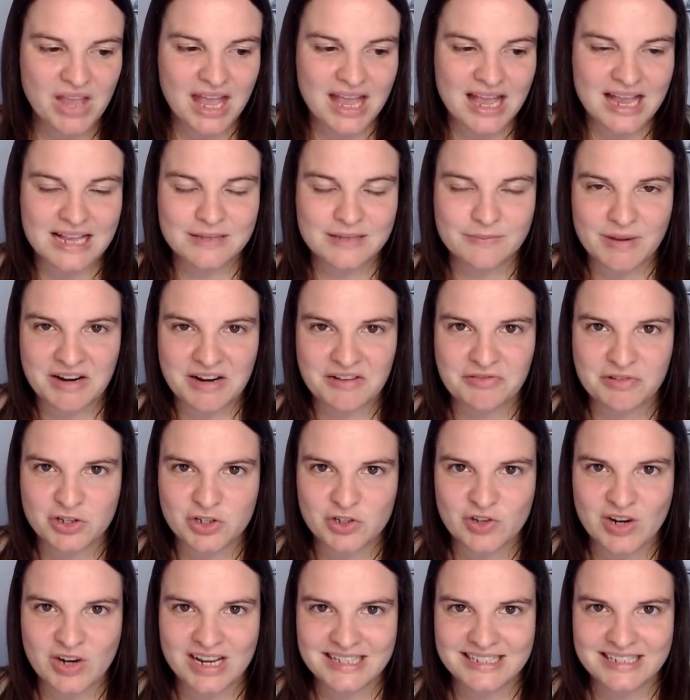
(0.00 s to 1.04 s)
it's been a
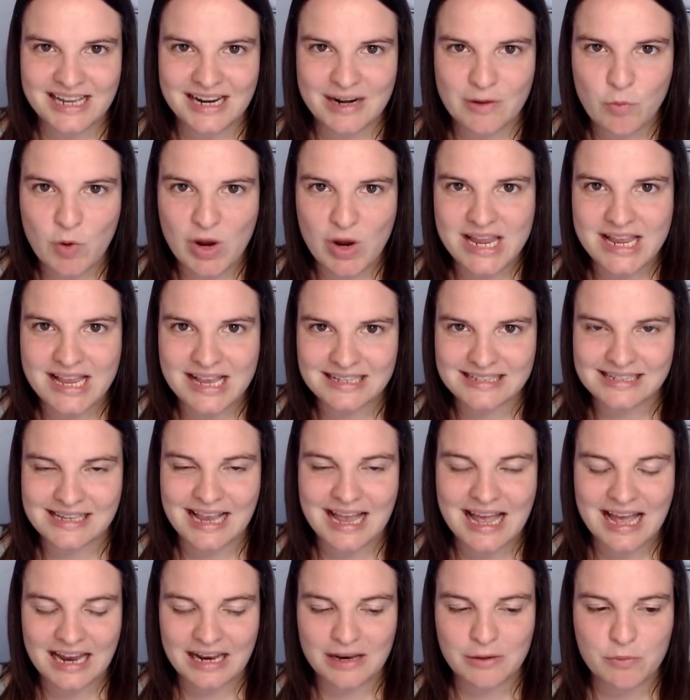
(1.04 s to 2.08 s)
frustrating week as a
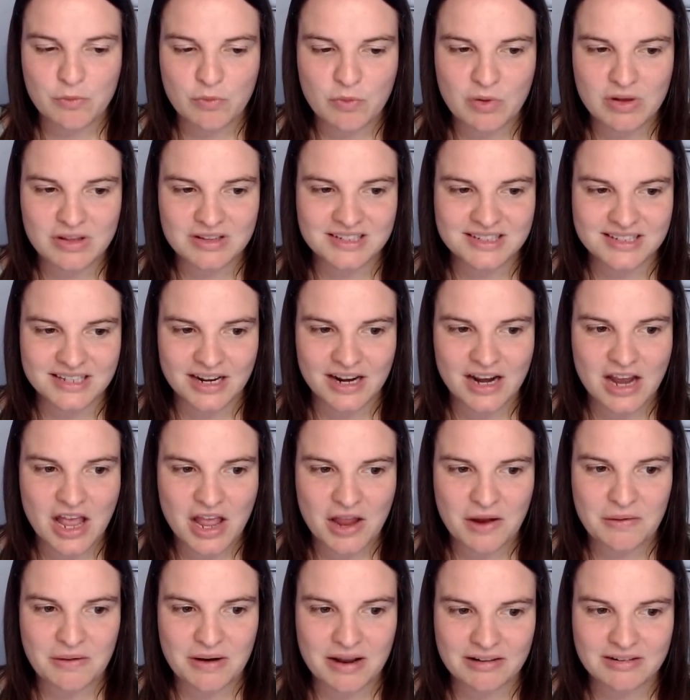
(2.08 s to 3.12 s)
Callum Wilson
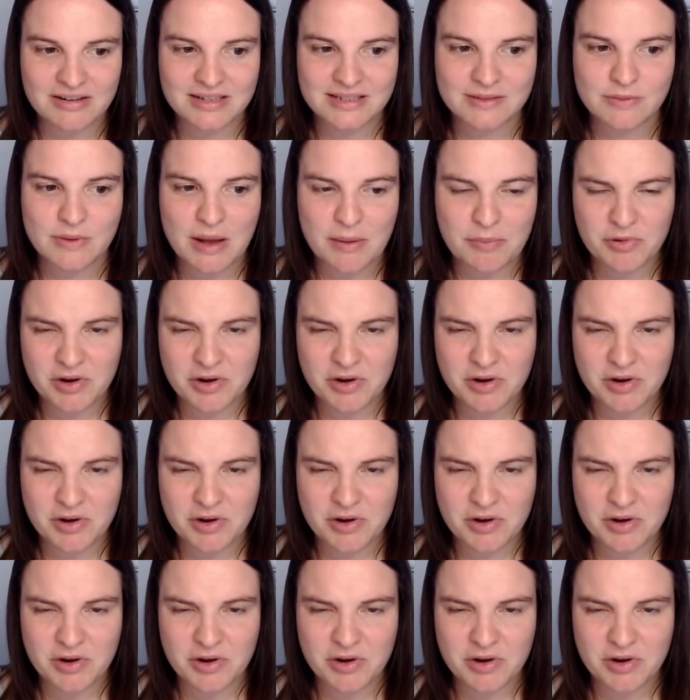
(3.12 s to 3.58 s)
owner as well.